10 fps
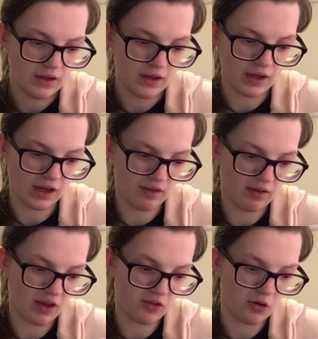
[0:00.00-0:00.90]
And it
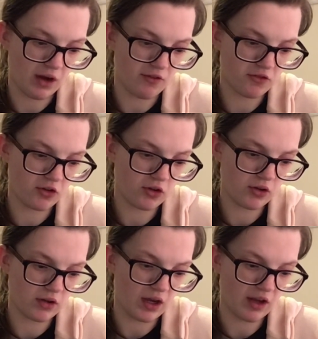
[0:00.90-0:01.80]
says it has
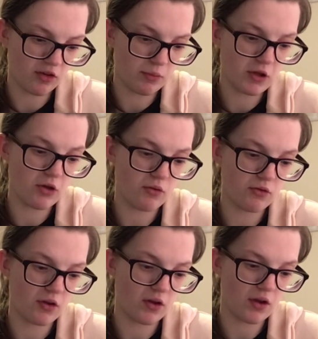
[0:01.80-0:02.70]
to be
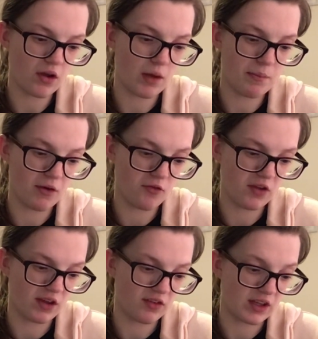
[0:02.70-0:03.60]
used above
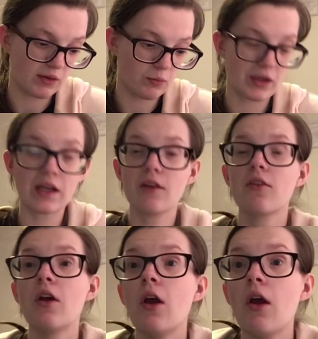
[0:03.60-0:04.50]
16 weeks.
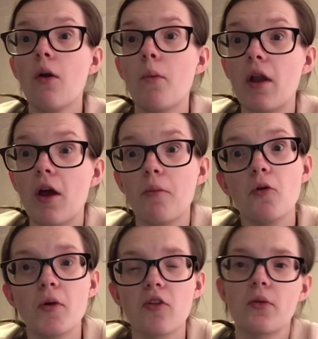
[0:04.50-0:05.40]
Well, I'm
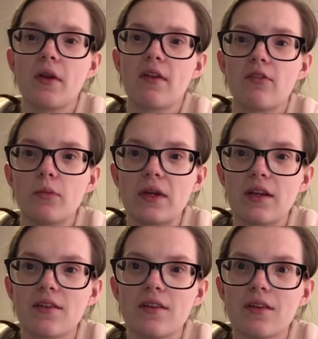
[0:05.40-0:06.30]
almost 27
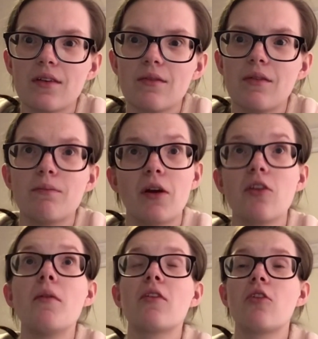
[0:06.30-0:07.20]
weeks. By the
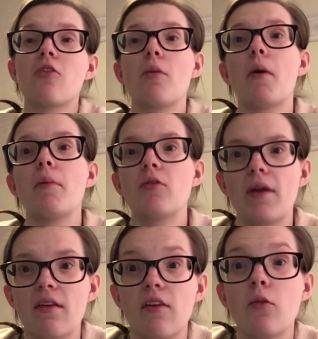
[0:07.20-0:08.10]
time this goes up, I'll be
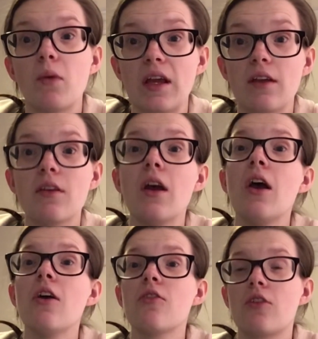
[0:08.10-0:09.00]
27 weeks.
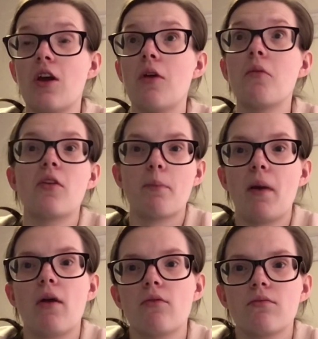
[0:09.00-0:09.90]
So it's
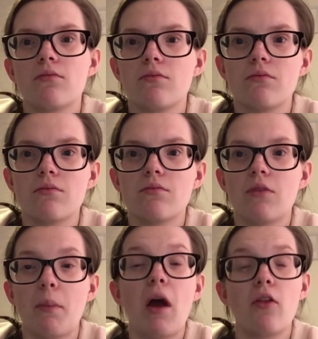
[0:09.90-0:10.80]
about the
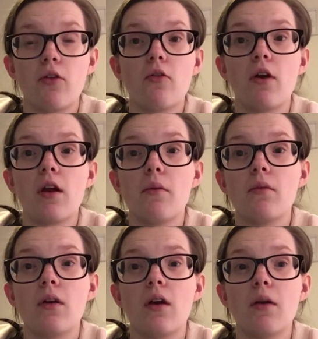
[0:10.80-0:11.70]
right
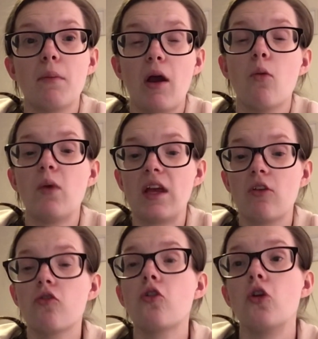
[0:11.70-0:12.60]
amount of
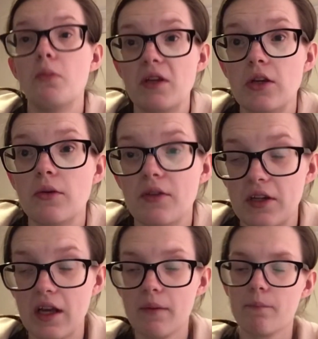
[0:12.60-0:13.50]
weeks to be using
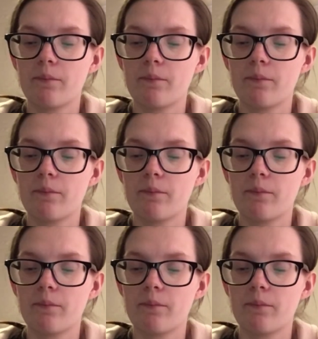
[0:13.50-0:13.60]
it.